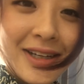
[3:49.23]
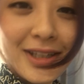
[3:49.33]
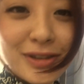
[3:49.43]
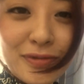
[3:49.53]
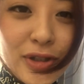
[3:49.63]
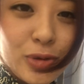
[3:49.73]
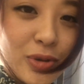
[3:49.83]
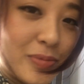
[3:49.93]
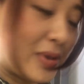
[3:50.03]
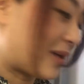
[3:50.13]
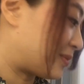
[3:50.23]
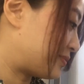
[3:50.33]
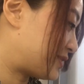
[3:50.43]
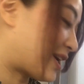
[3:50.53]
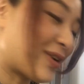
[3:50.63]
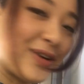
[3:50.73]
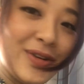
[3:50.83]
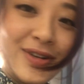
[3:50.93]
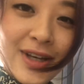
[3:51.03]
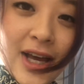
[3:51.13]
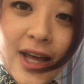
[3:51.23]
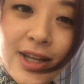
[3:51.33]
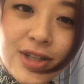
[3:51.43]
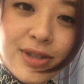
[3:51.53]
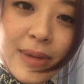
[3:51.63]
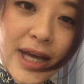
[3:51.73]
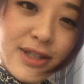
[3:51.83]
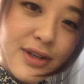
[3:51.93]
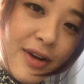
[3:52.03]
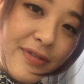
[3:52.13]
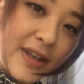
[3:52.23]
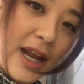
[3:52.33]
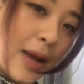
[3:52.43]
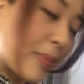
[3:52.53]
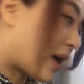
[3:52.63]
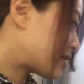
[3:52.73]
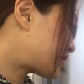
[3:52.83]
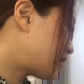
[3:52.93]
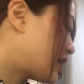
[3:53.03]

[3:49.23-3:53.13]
I guess first world problems, I don't know. And there's some iced coffee that I bought.